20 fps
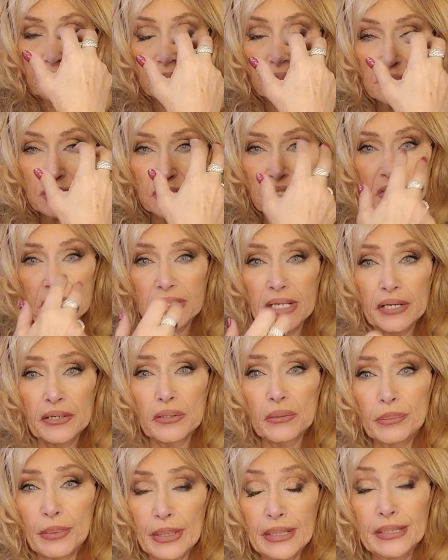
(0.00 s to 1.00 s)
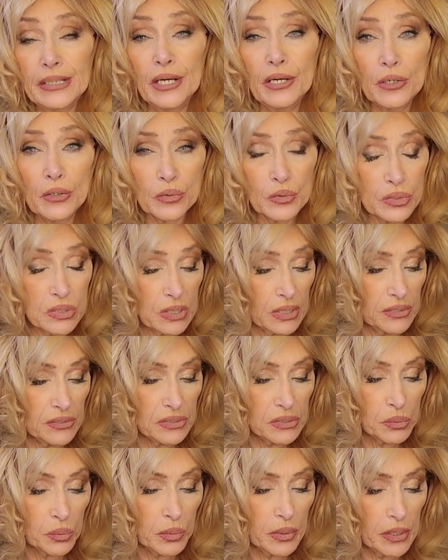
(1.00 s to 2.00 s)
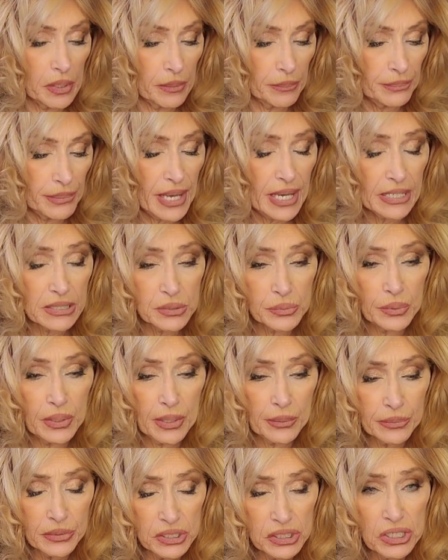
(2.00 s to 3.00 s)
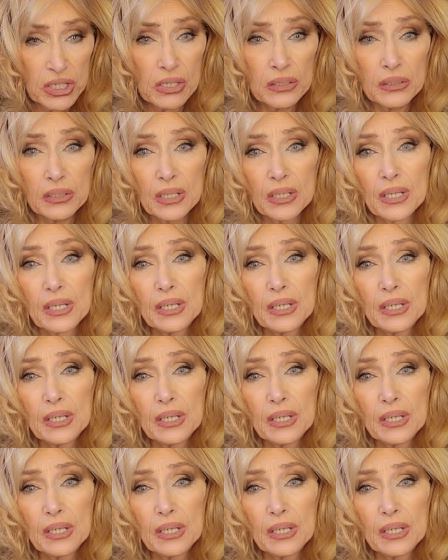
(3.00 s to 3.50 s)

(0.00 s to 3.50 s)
Just stare at my nose. I used to wear a patch when I was young.